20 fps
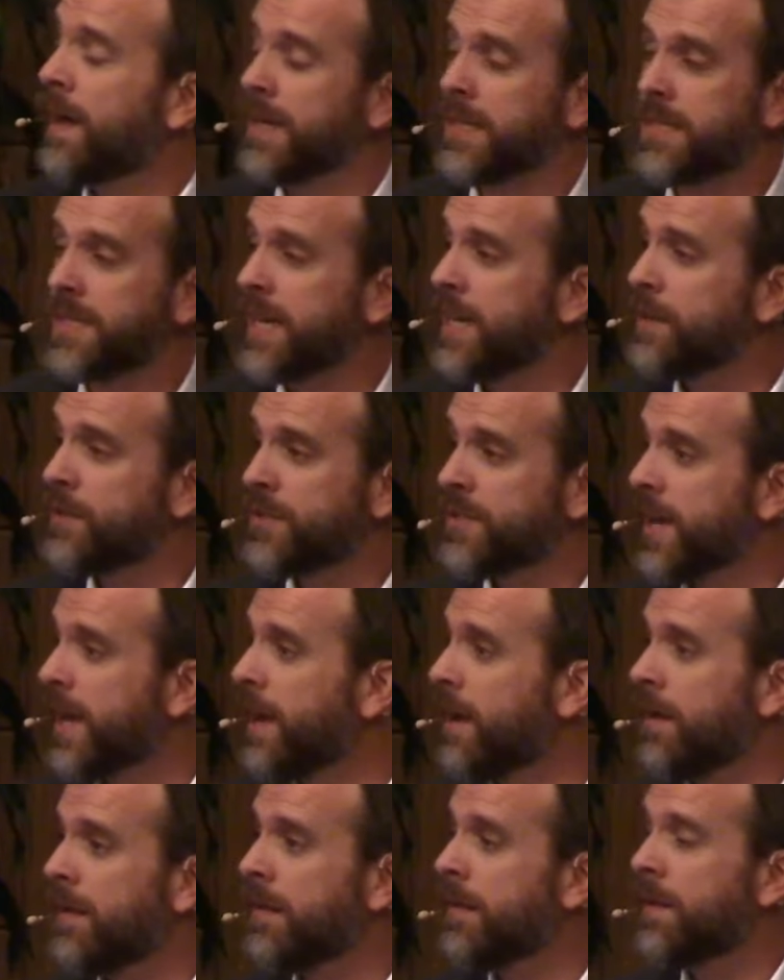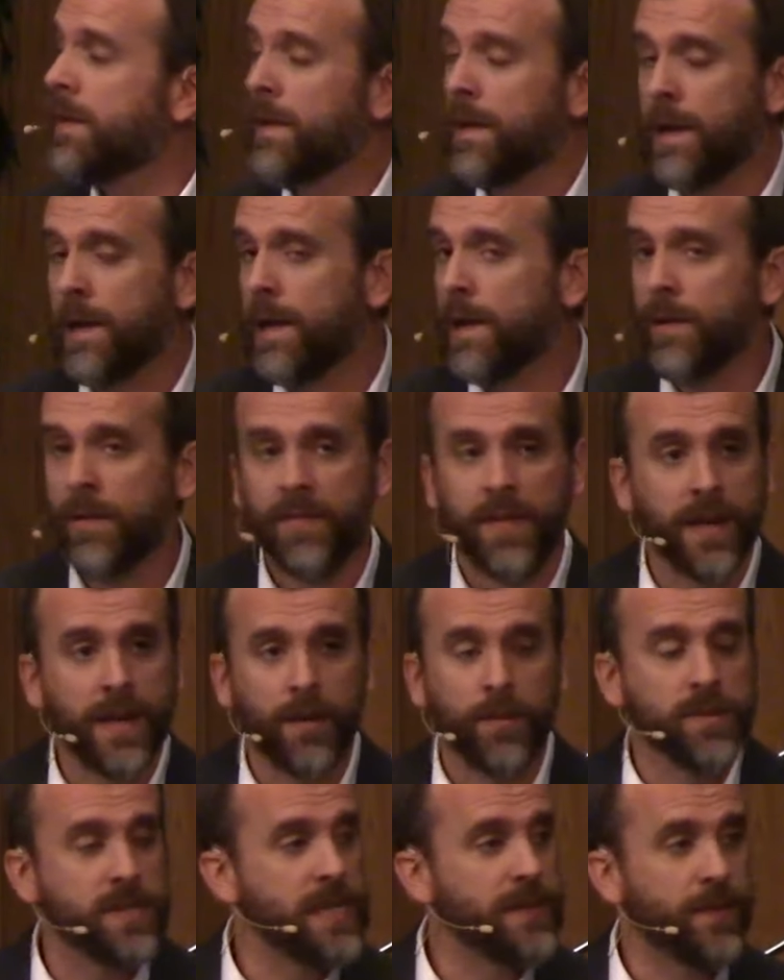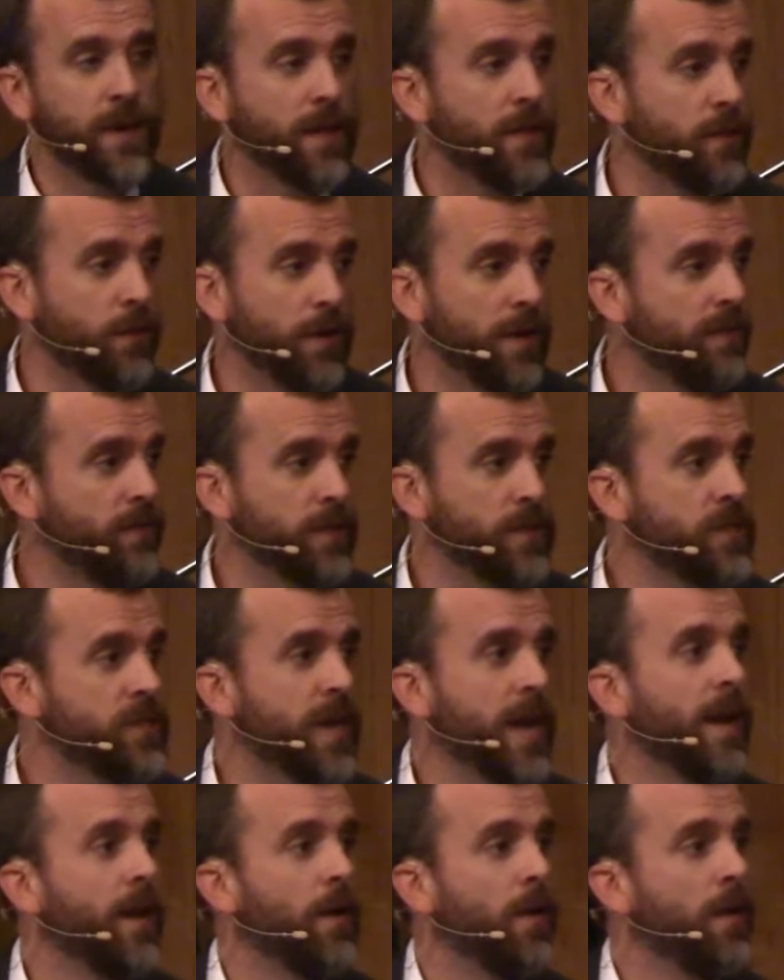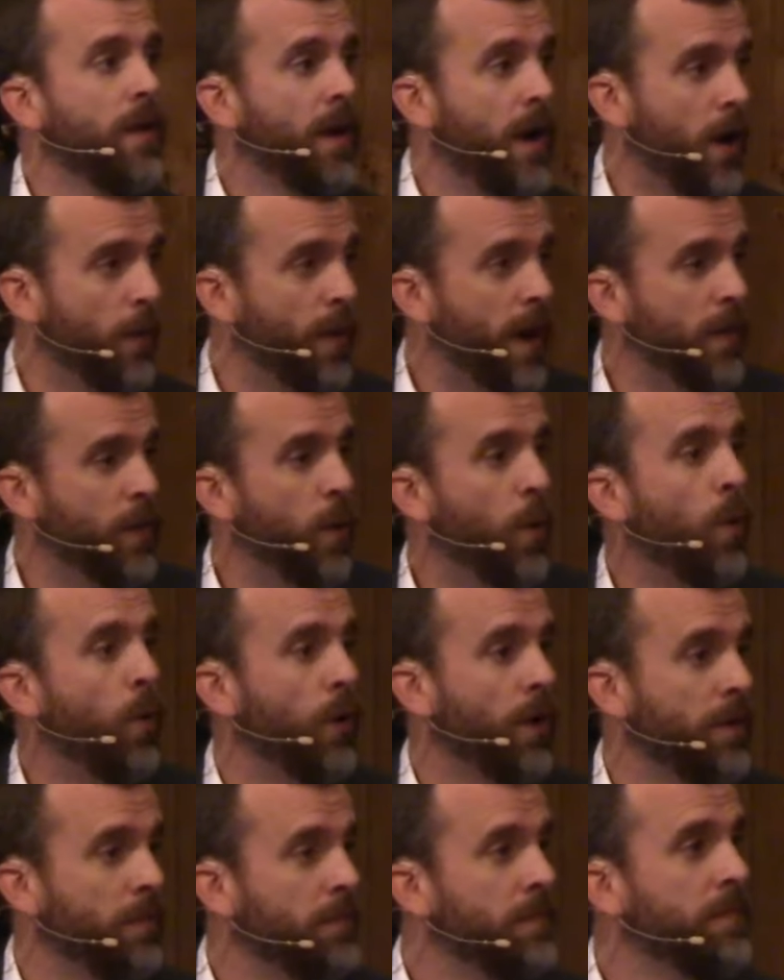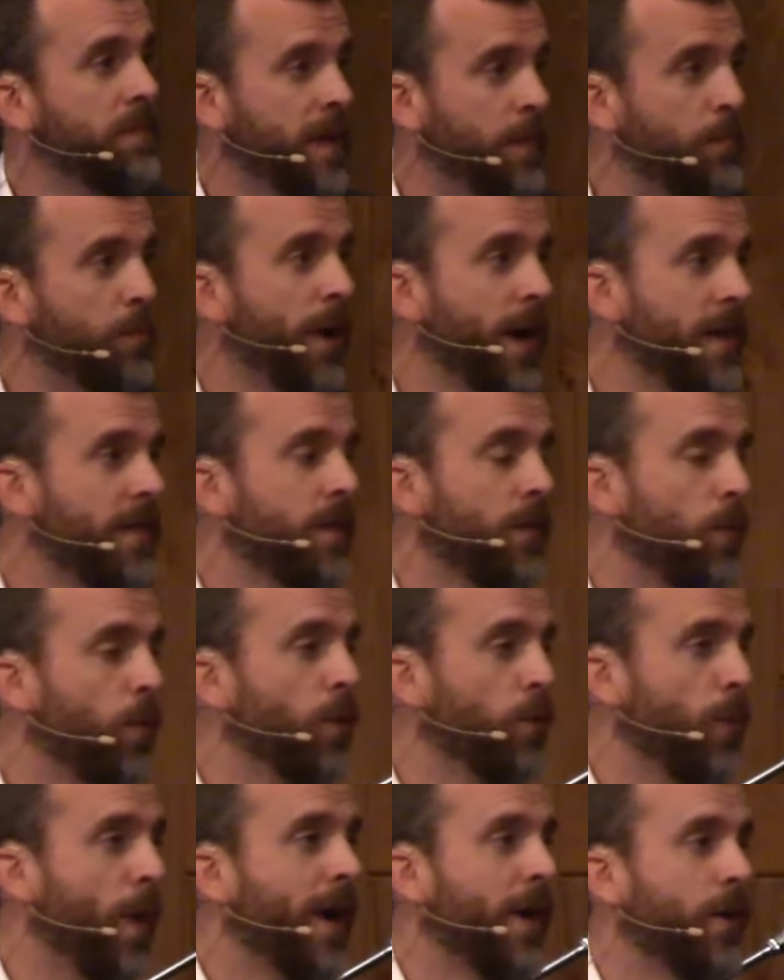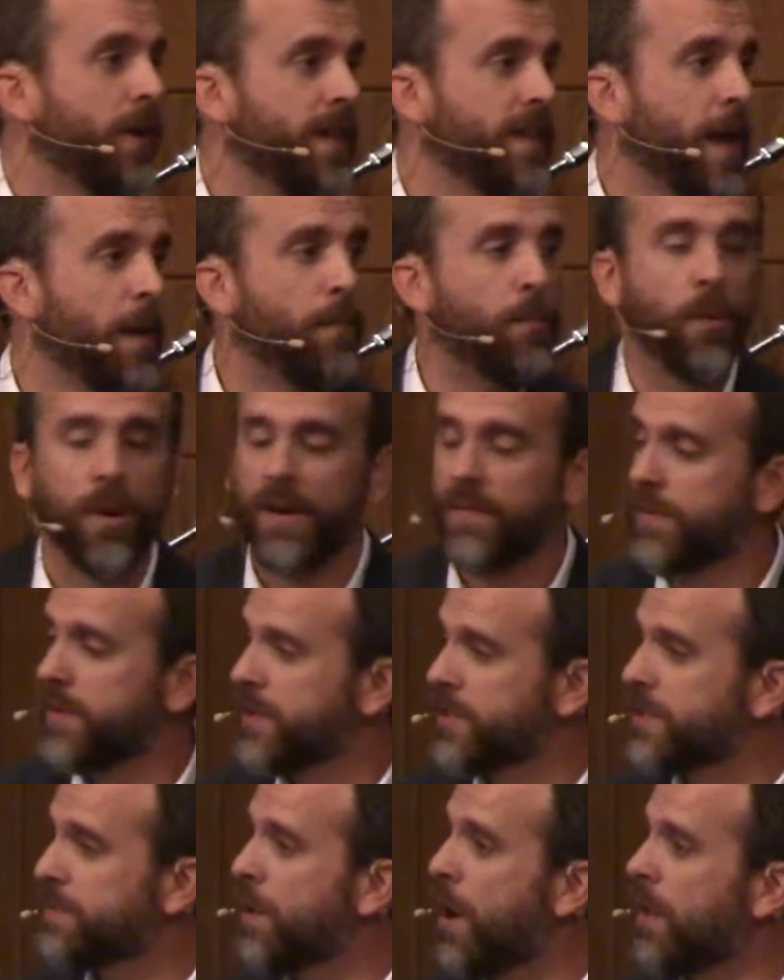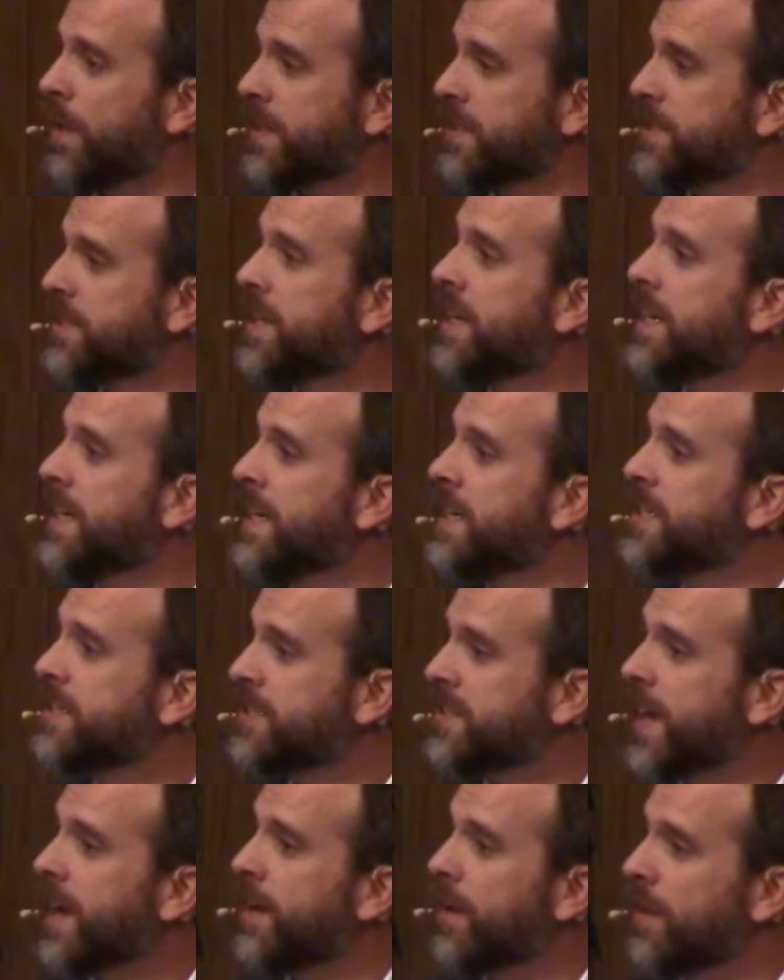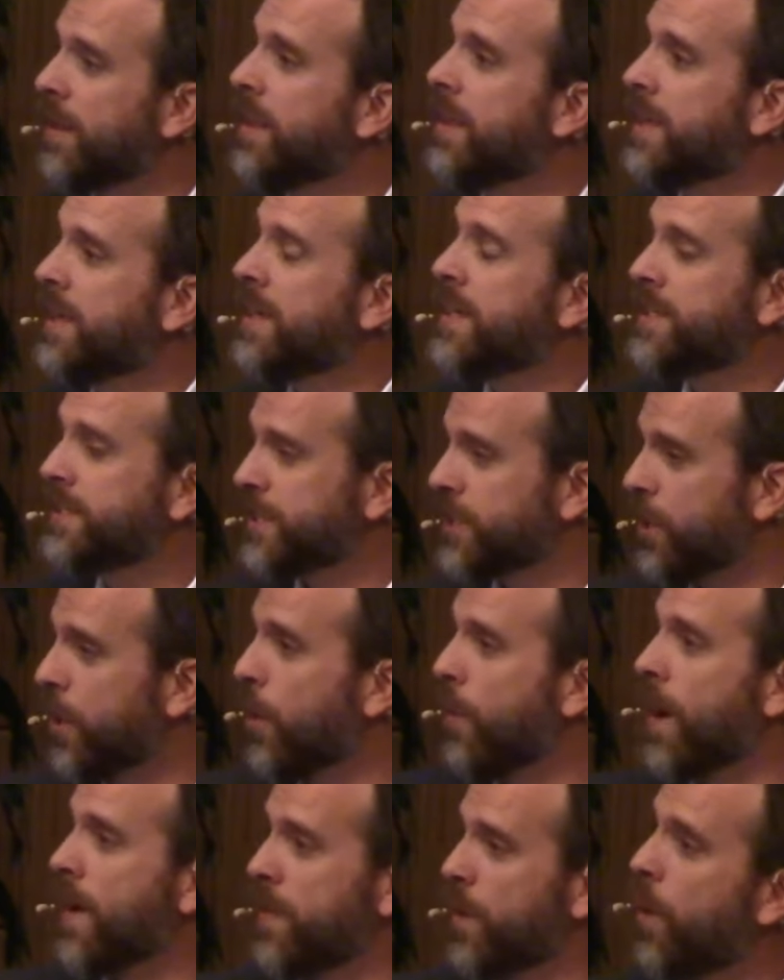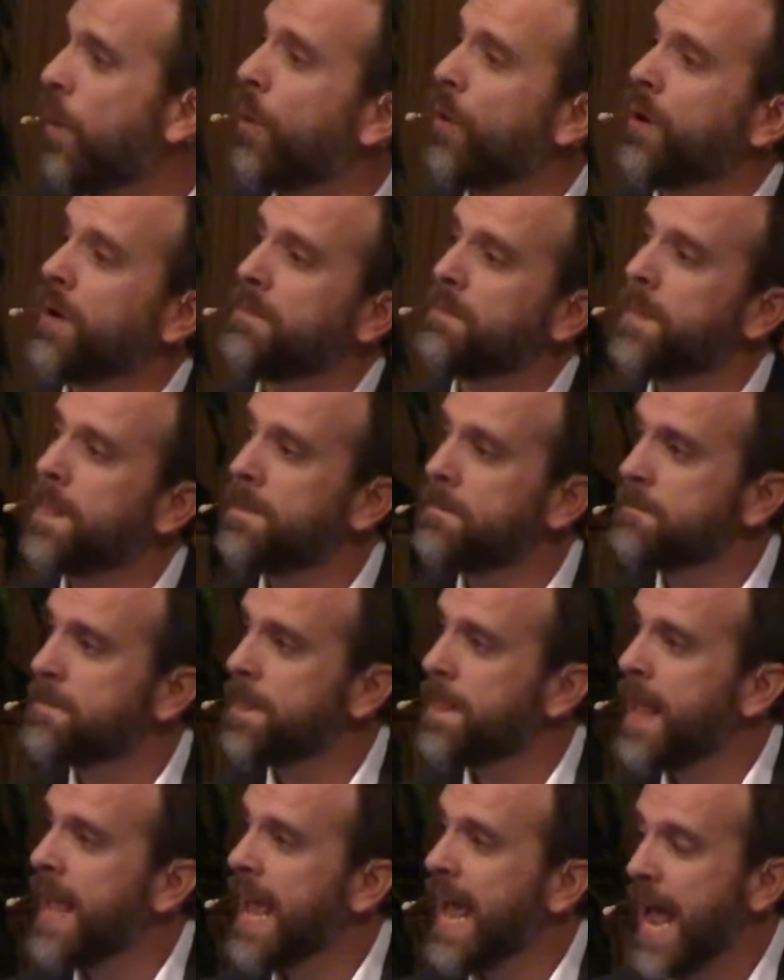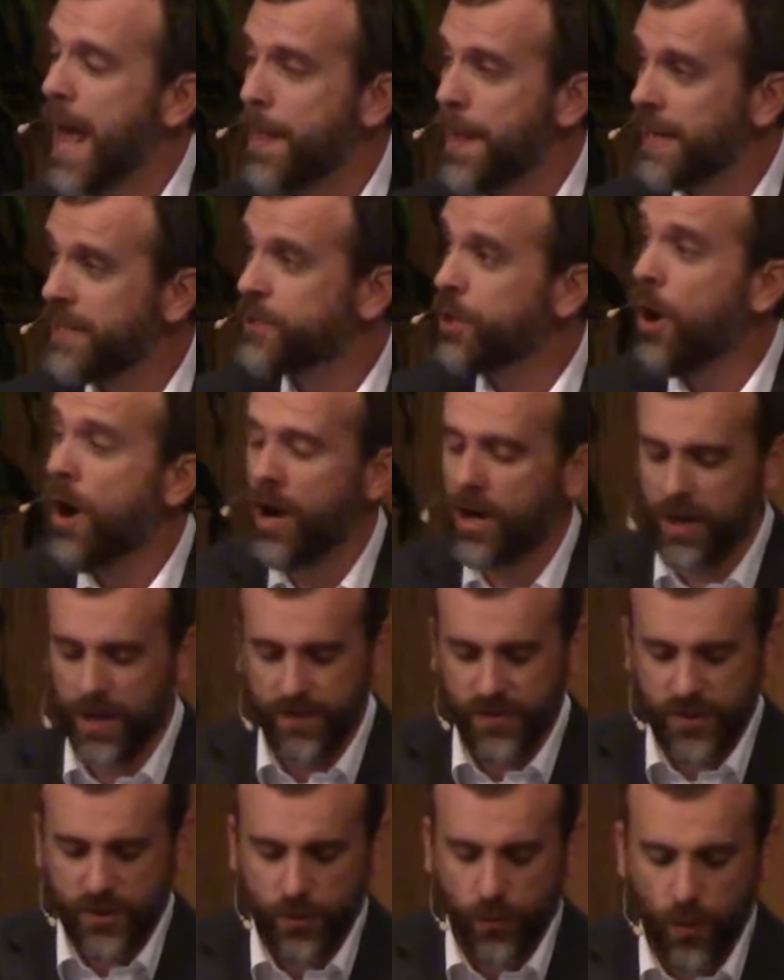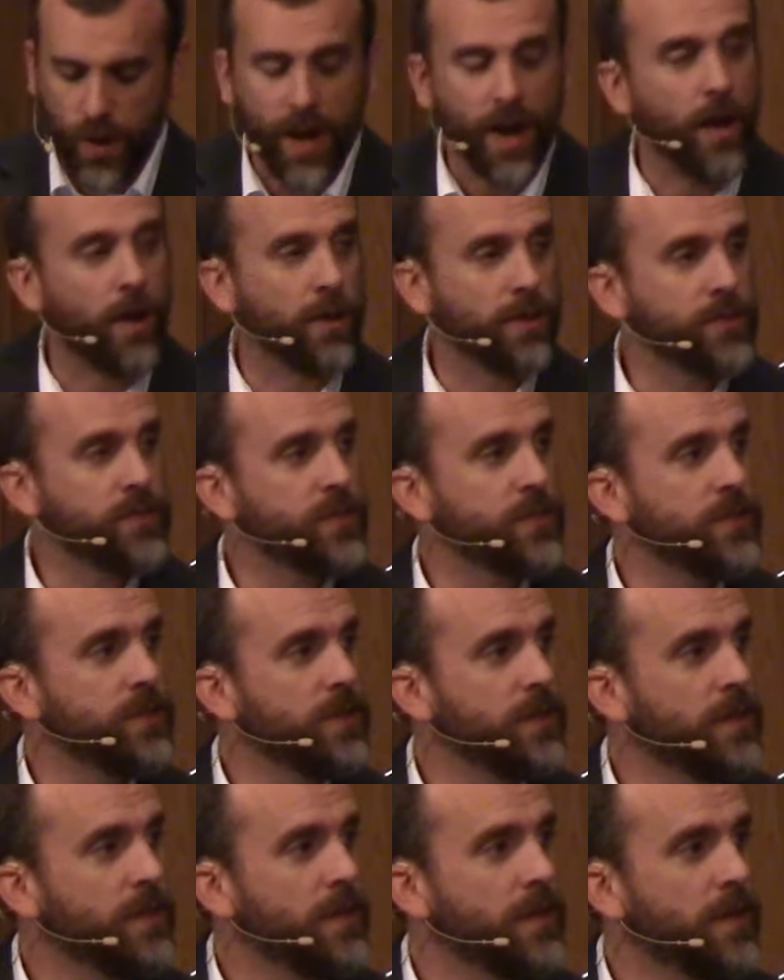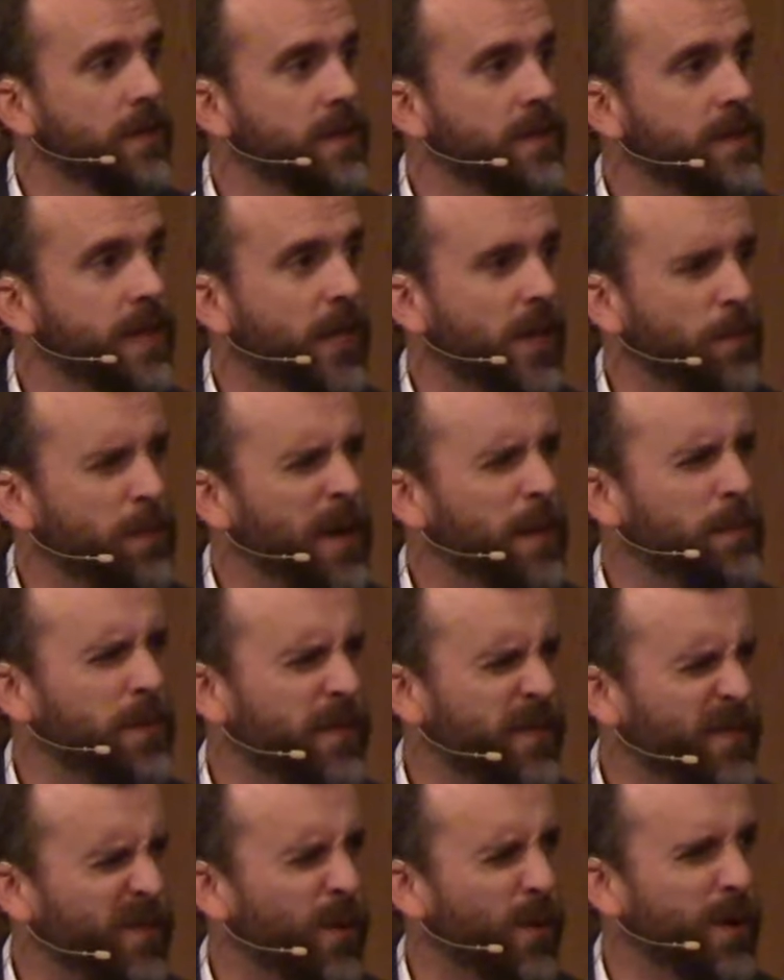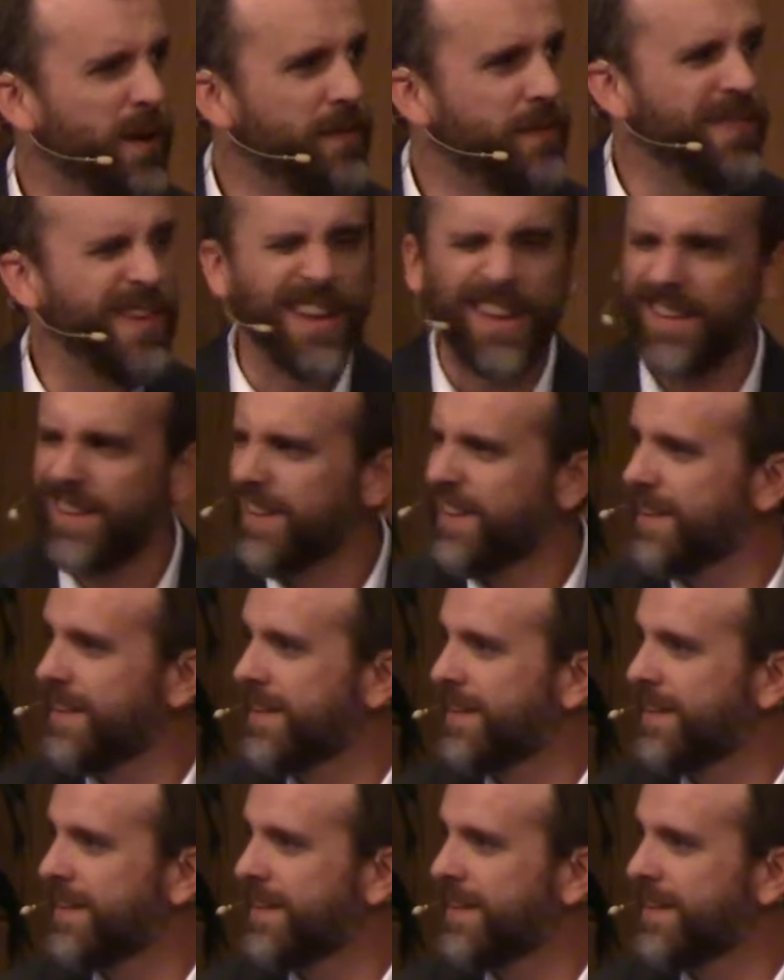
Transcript: a single sail, I don't think it was even a 30-foot sail, around the horn. They break the world record at that point for the smallest sail to go around the horn. And they talk of swells that could be up to 40 feet.